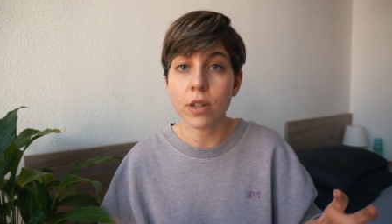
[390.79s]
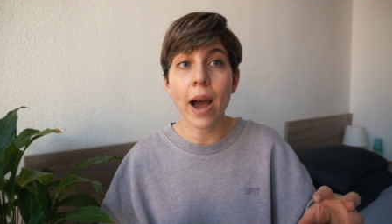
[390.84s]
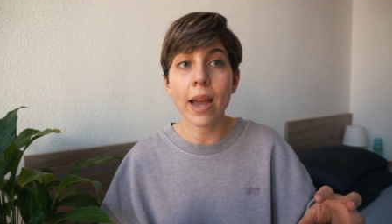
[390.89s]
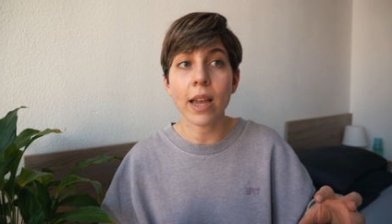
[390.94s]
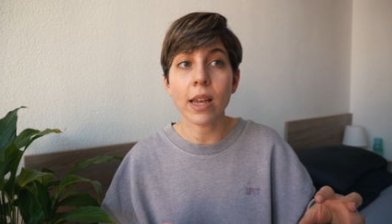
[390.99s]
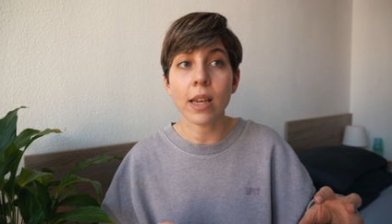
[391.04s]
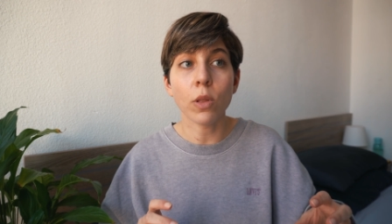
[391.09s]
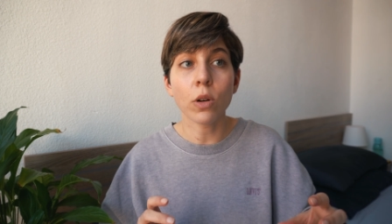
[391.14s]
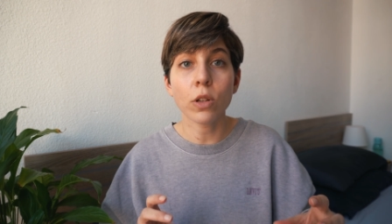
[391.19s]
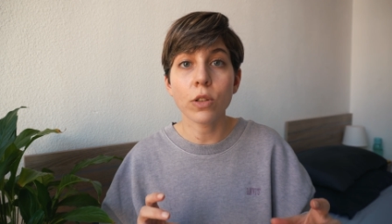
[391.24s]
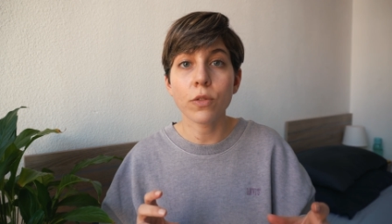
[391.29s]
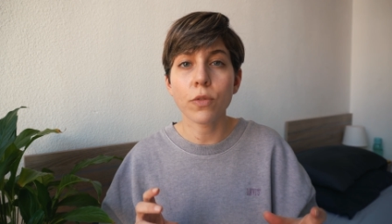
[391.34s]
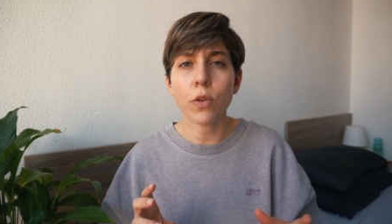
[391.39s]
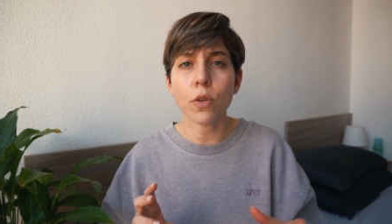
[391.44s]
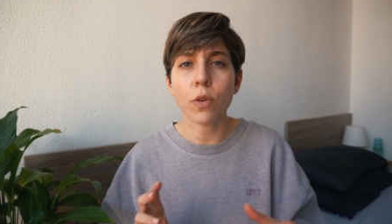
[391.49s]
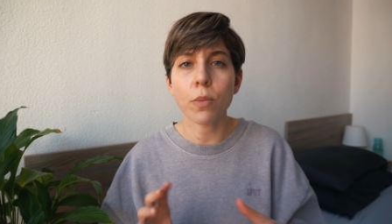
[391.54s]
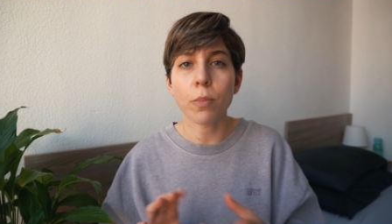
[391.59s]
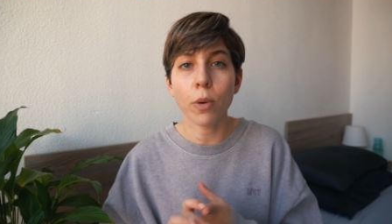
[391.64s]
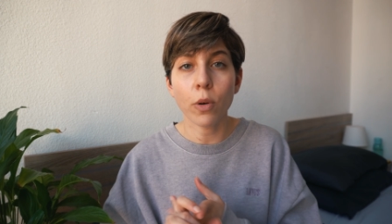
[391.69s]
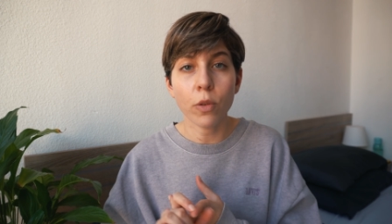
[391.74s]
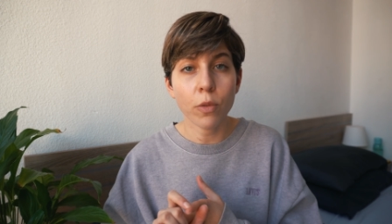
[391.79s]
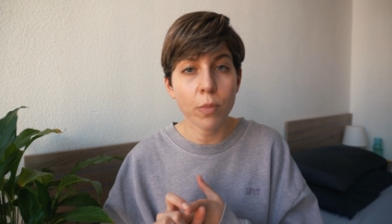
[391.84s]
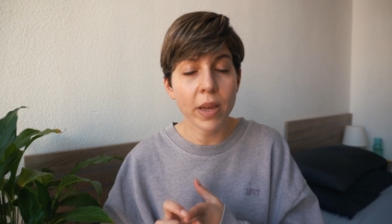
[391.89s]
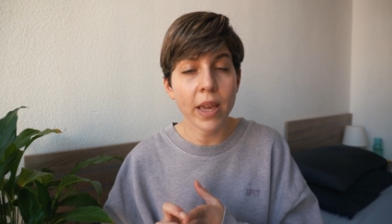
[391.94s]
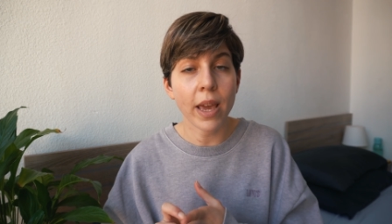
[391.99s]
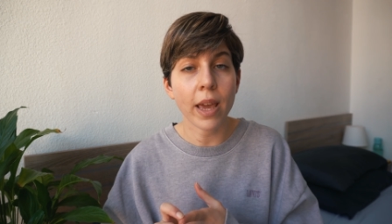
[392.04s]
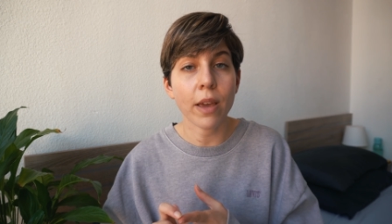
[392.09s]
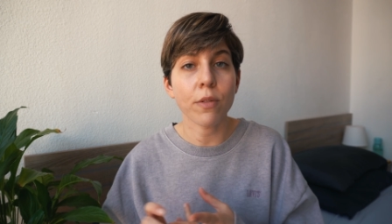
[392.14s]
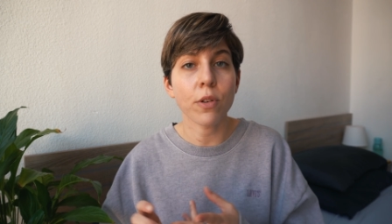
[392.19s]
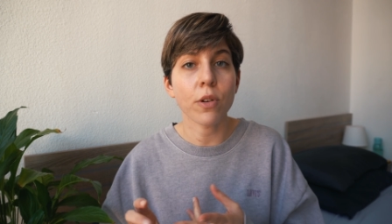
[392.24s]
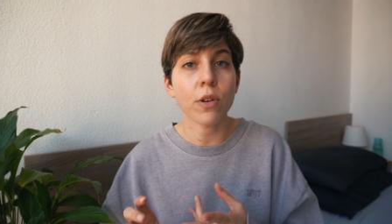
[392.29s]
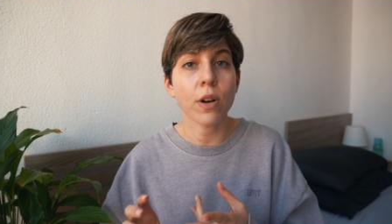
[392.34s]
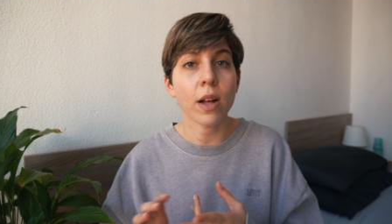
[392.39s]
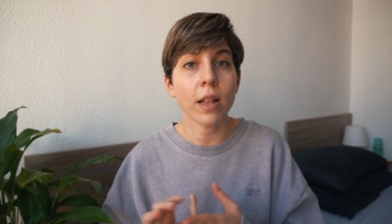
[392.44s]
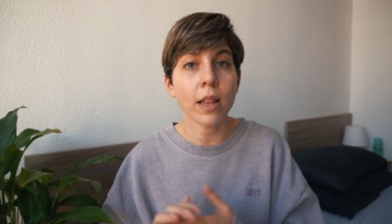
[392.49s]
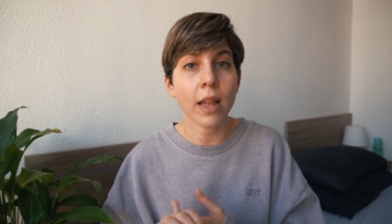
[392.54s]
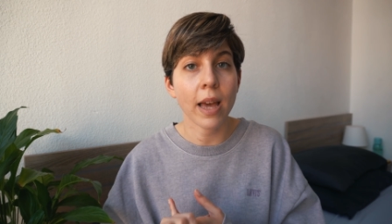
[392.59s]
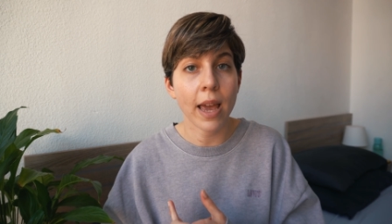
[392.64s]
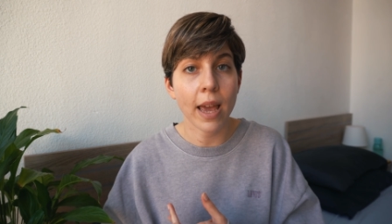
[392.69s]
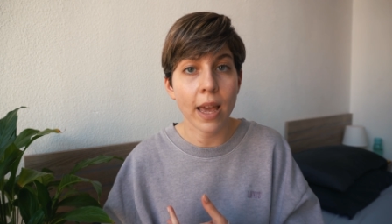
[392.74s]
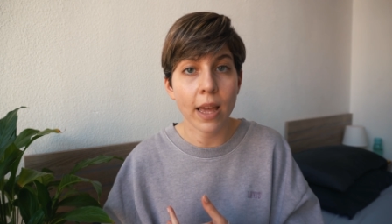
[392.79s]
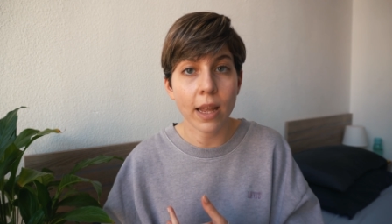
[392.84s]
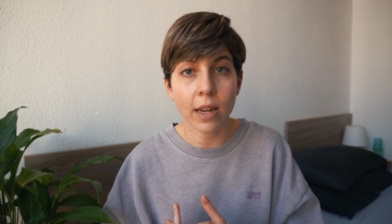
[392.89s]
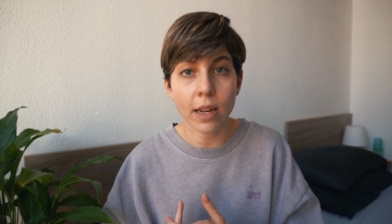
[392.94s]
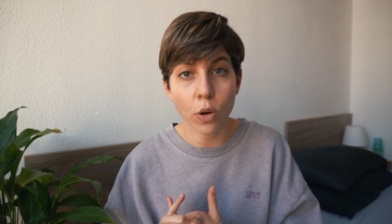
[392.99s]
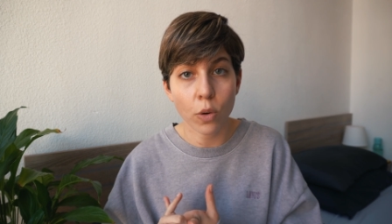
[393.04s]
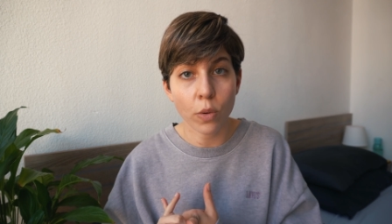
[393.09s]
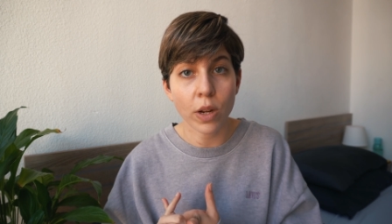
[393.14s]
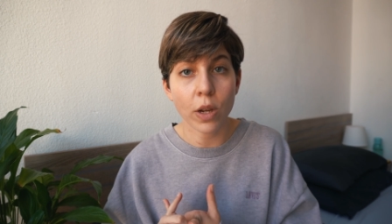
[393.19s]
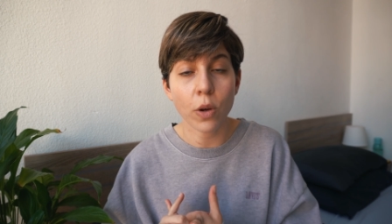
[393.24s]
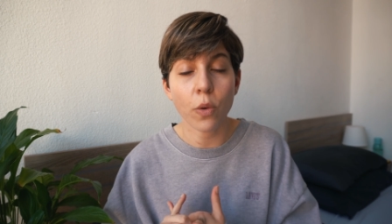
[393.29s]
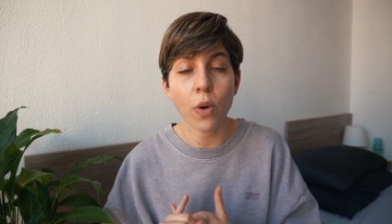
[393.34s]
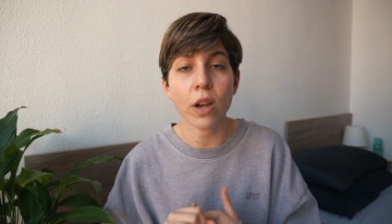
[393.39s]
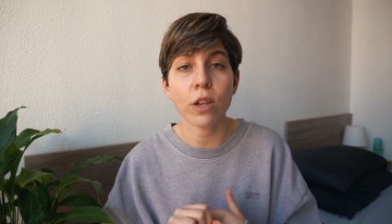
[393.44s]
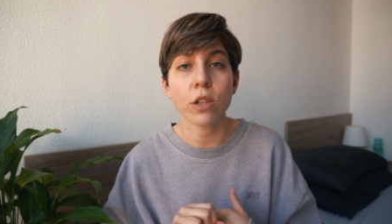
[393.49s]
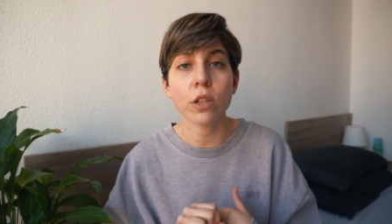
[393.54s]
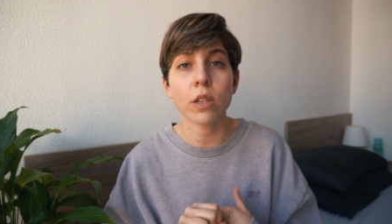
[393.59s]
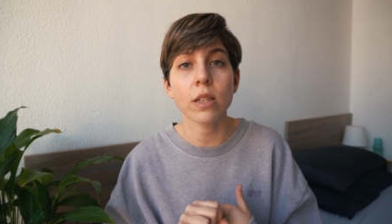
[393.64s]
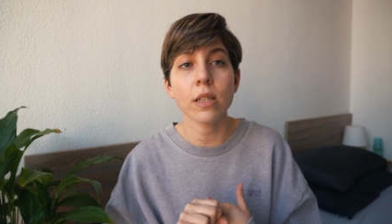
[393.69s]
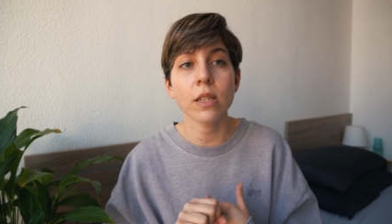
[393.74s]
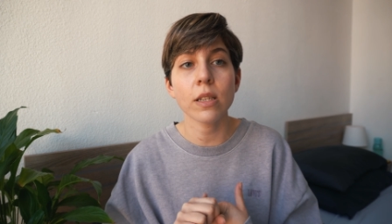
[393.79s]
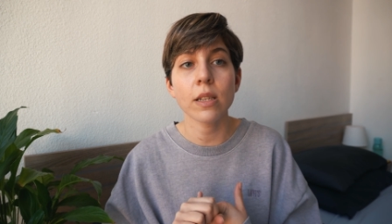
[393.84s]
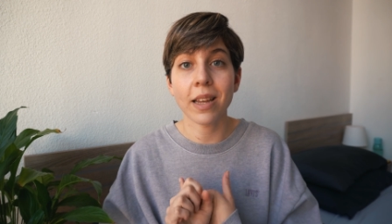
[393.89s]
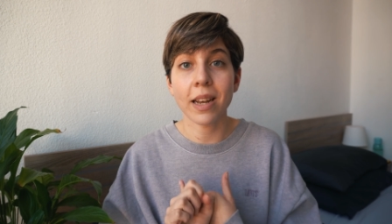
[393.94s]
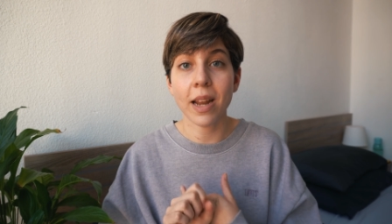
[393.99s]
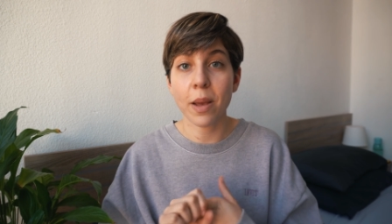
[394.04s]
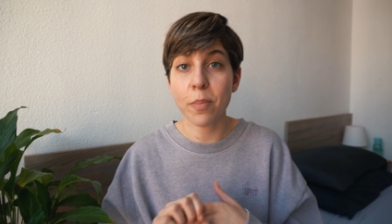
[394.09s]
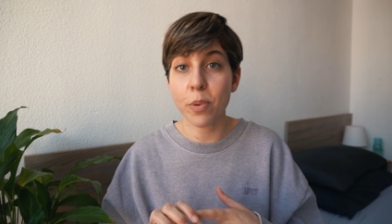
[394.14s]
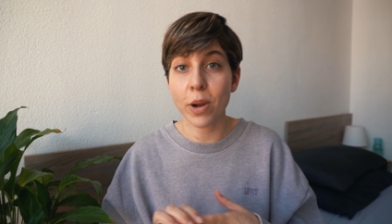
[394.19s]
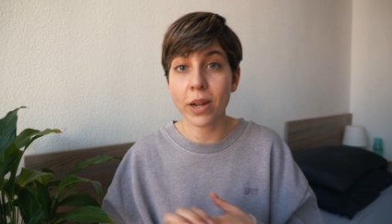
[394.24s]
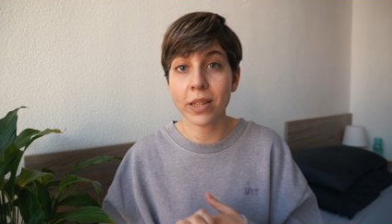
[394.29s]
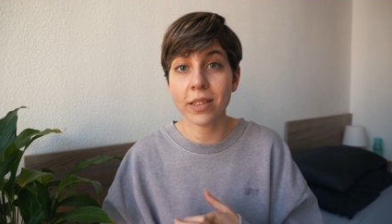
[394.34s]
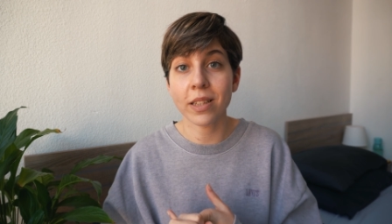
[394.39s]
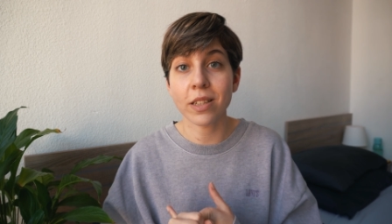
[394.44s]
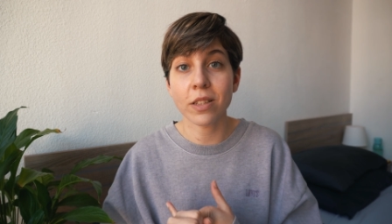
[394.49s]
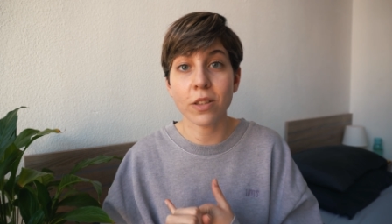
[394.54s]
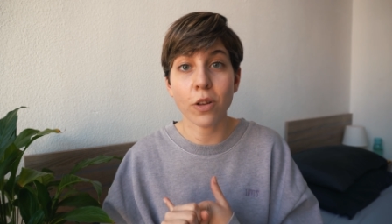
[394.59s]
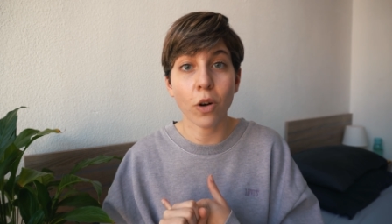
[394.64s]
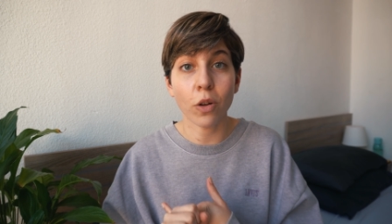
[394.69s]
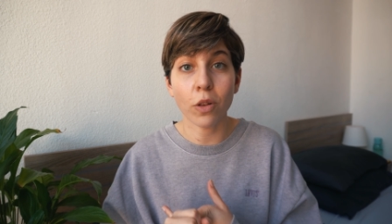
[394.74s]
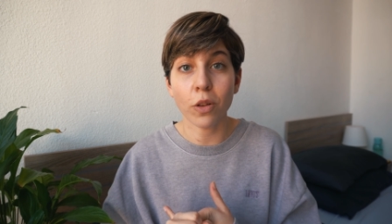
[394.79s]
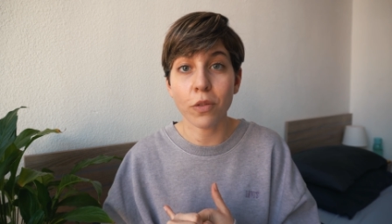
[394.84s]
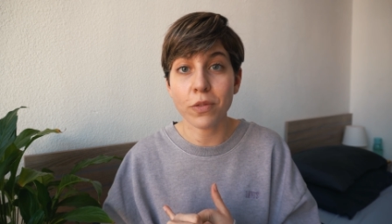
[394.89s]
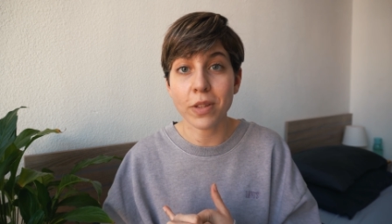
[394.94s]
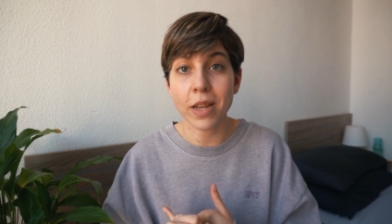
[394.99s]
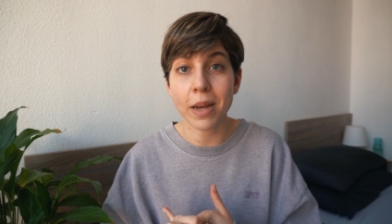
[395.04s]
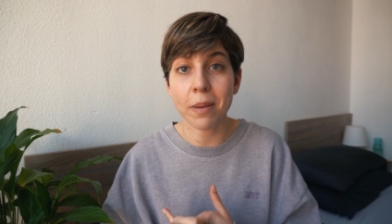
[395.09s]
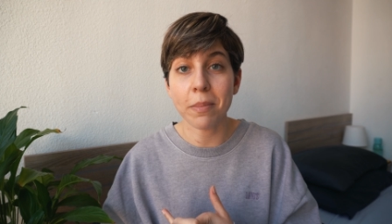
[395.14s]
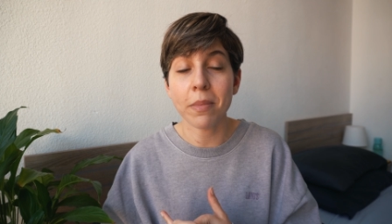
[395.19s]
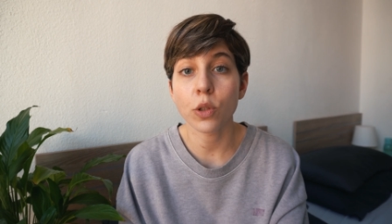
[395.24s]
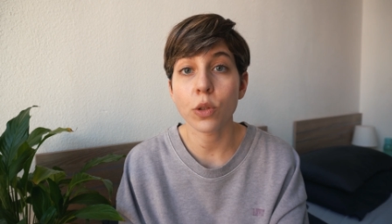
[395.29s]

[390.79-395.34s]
I looked for both behavioral and coding questions, and I practiced all of them.